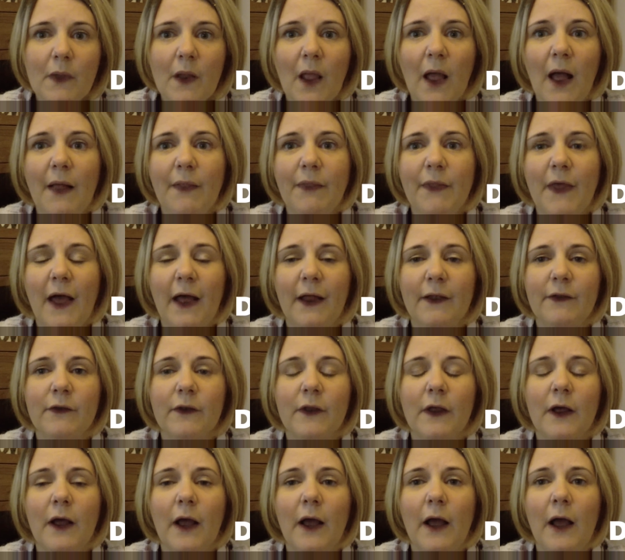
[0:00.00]
And then
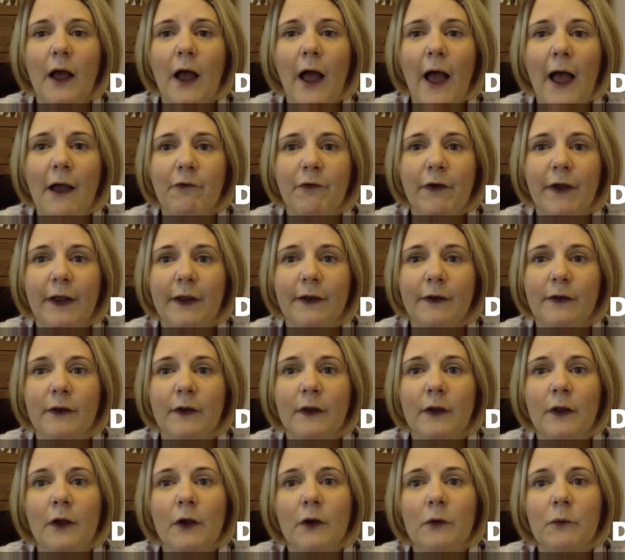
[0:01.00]
Erin
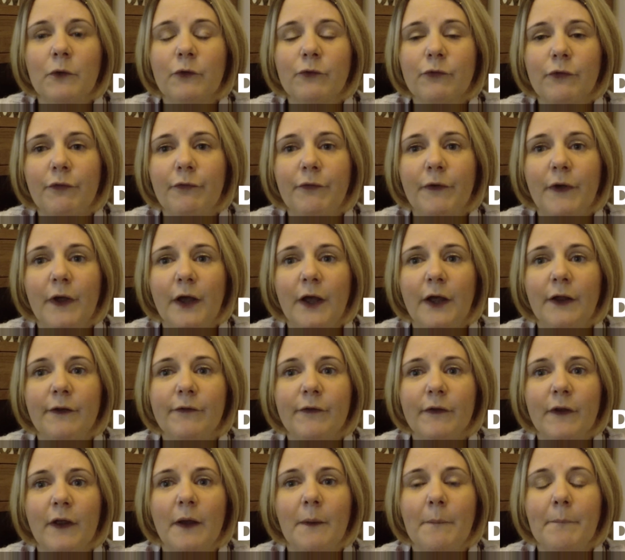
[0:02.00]
was referred
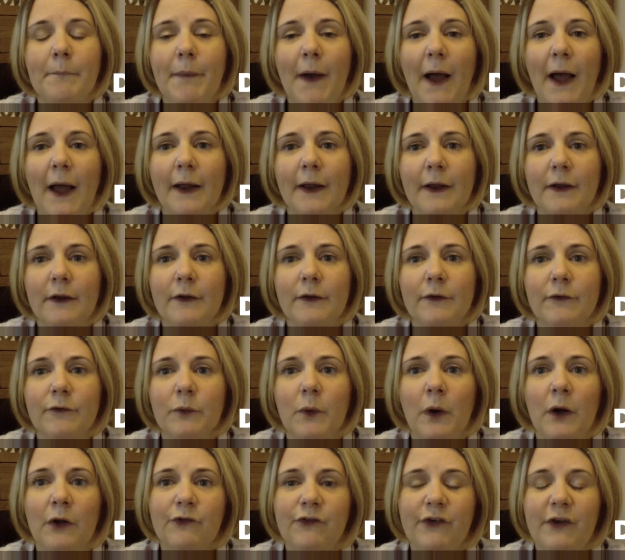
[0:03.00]
back
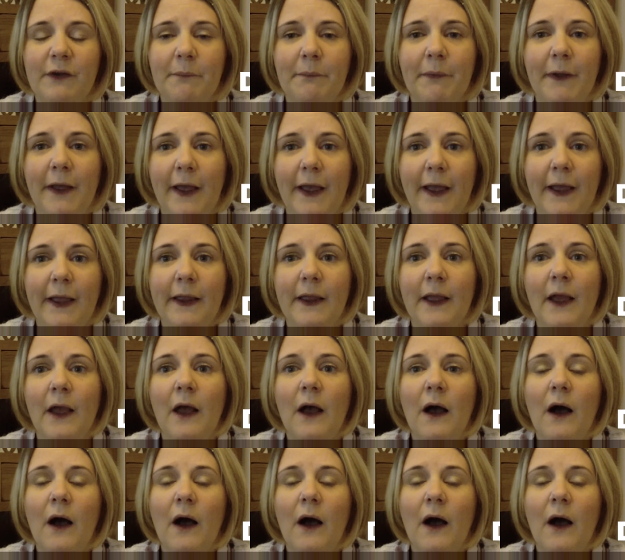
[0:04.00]
to our GP.